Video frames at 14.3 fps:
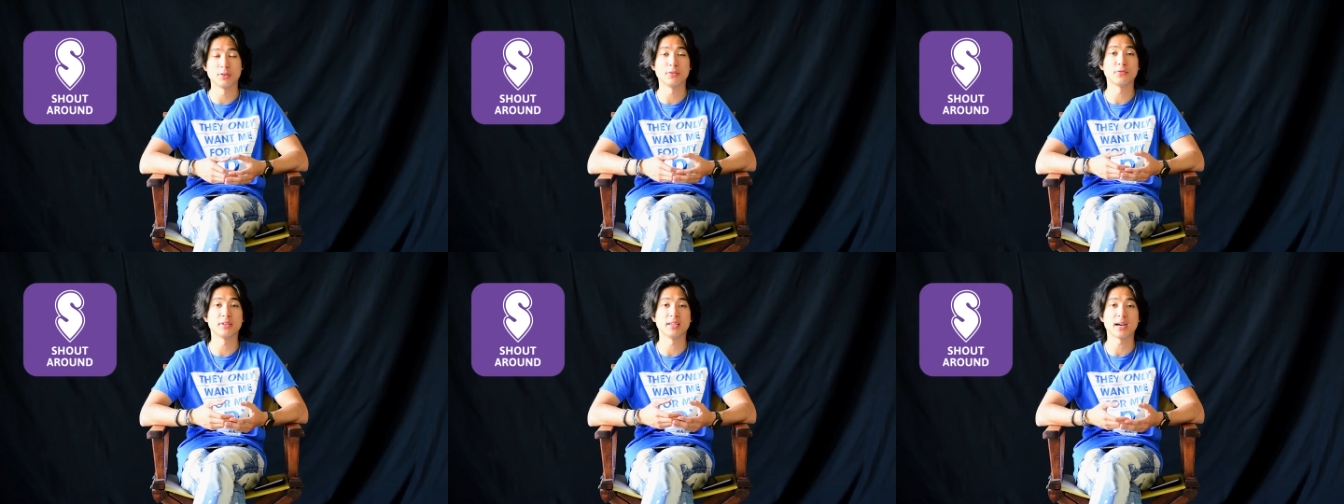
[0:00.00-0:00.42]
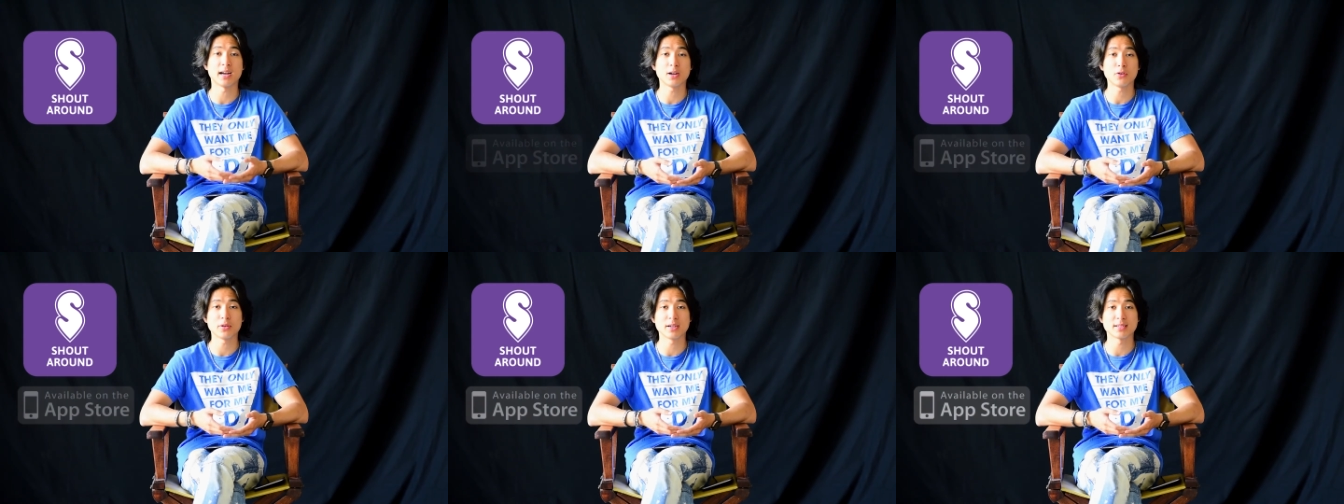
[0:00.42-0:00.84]
With the
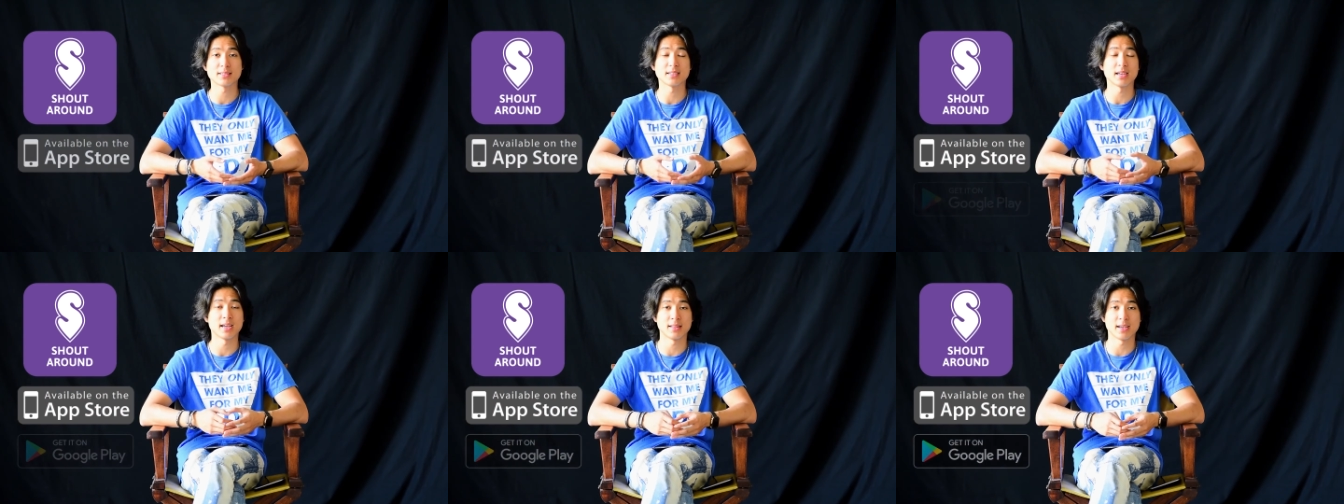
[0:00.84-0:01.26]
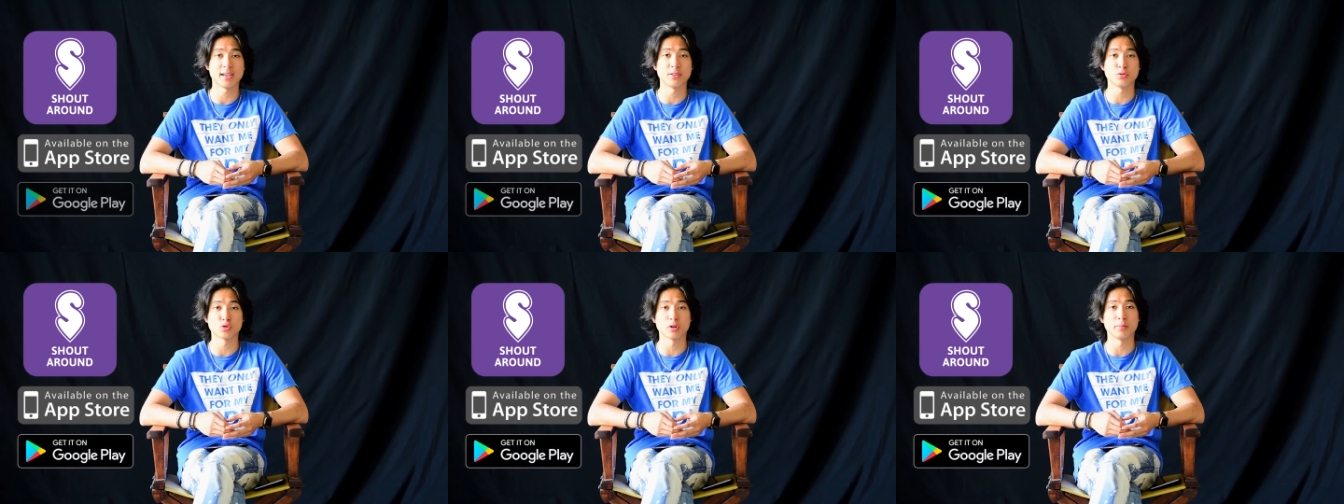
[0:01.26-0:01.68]
iOS and
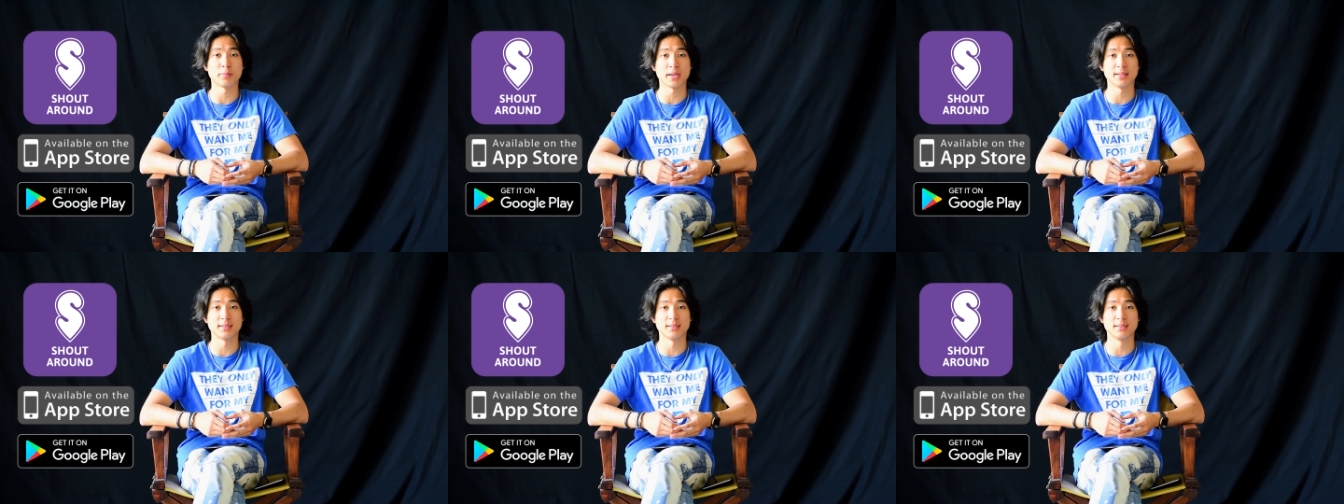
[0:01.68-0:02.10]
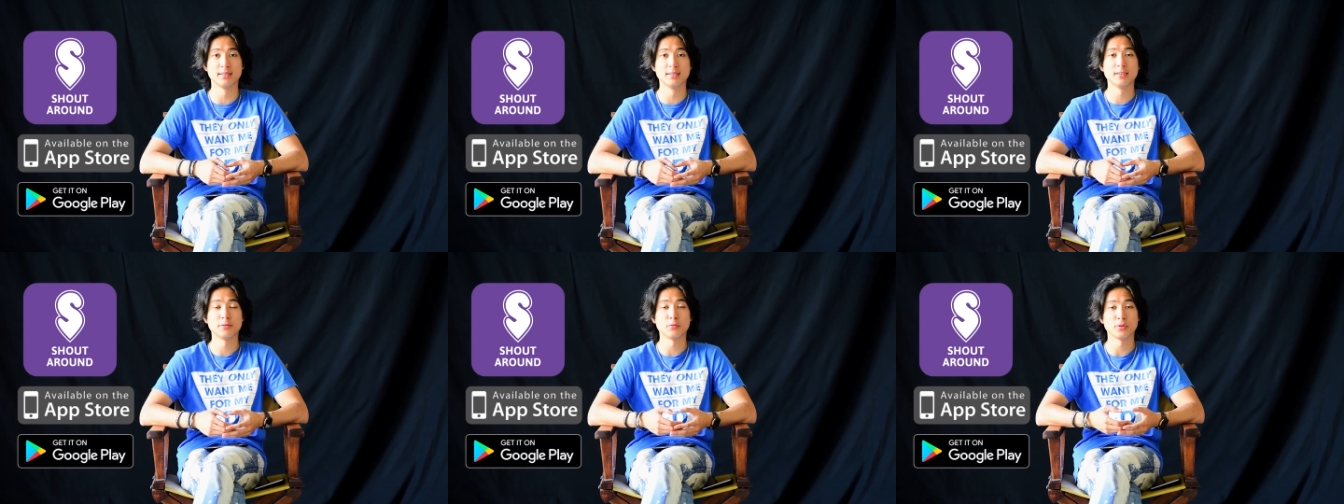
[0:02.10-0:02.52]
Android beta
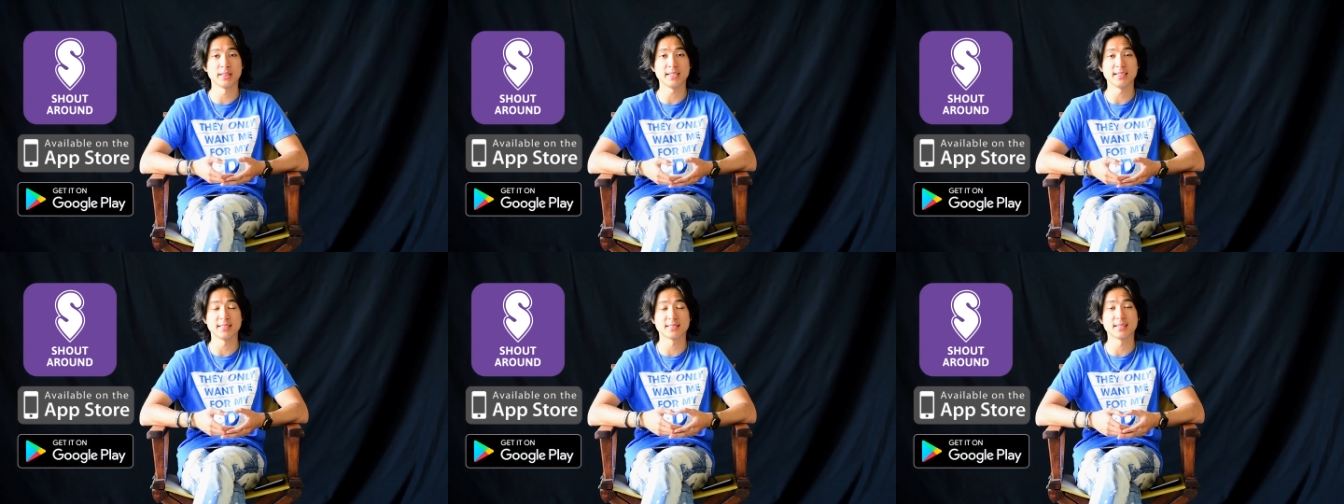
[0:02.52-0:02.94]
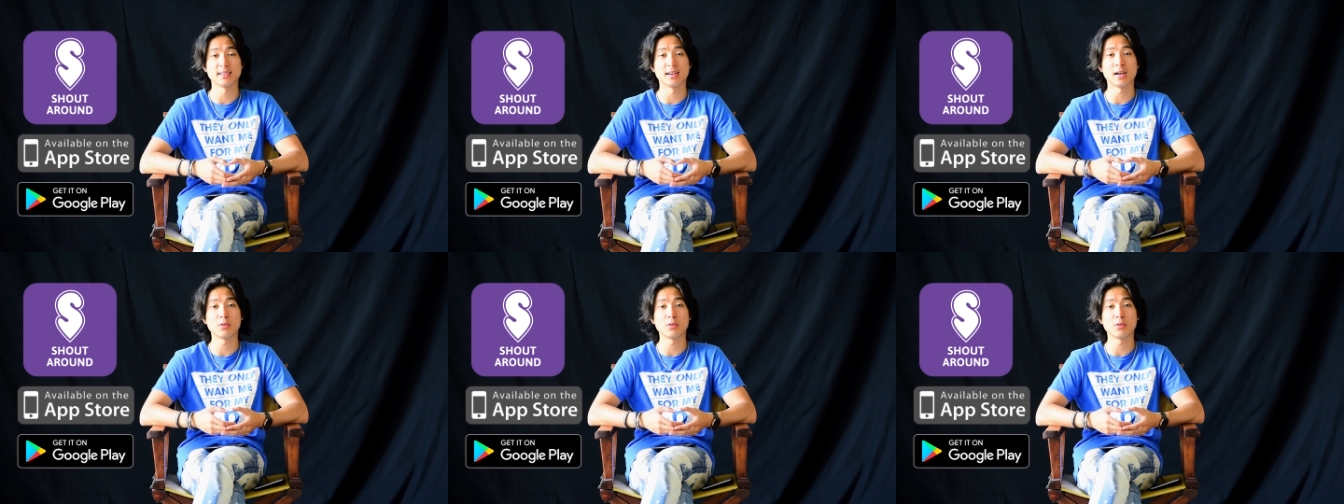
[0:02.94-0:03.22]
released,